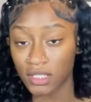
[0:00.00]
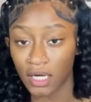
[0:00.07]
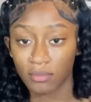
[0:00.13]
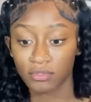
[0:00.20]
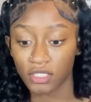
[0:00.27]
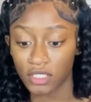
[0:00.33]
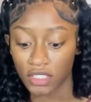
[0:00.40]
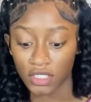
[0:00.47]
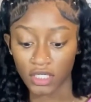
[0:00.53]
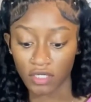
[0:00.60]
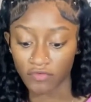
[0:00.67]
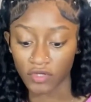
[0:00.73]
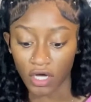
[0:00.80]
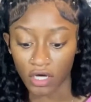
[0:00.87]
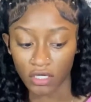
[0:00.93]
I'm gonna give
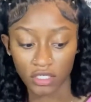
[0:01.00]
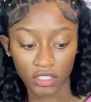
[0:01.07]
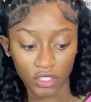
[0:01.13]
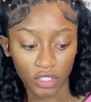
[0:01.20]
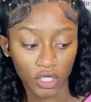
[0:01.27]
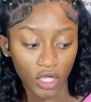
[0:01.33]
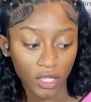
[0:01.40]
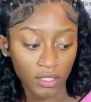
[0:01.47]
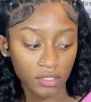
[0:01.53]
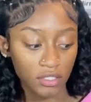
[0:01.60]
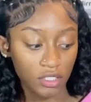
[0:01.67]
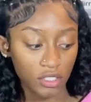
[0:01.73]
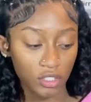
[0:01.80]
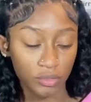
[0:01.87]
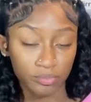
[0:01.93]
y'all a good
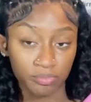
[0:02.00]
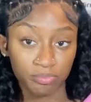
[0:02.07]
little